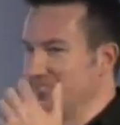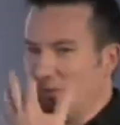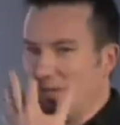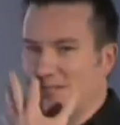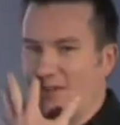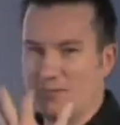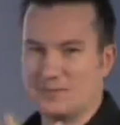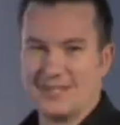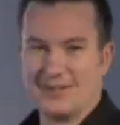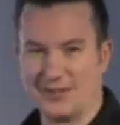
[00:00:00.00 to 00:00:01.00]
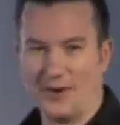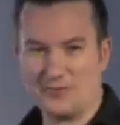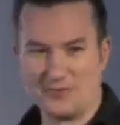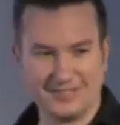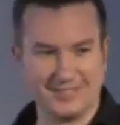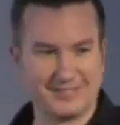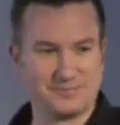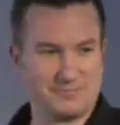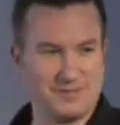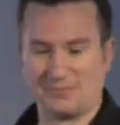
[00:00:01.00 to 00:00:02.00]
that many developers here at the conference.
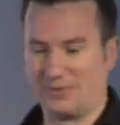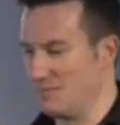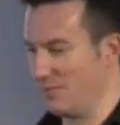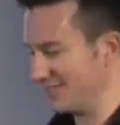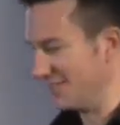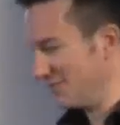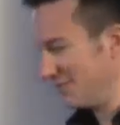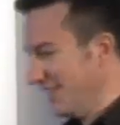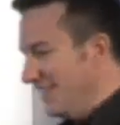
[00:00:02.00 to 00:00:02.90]
That's pretty impressive.